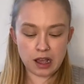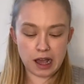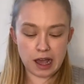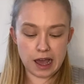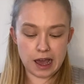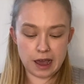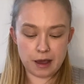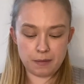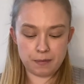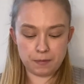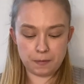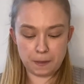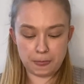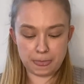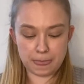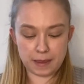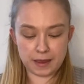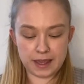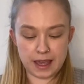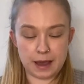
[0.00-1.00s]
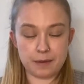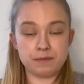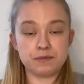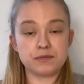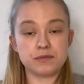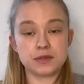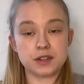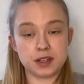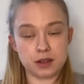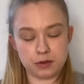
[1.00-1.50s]
Yeah,
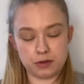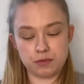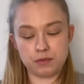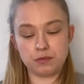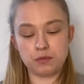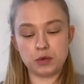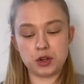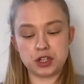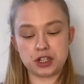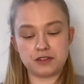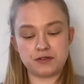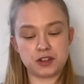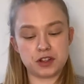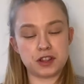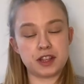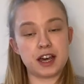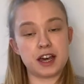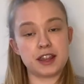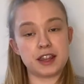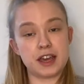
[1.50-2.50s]
so once you've done that,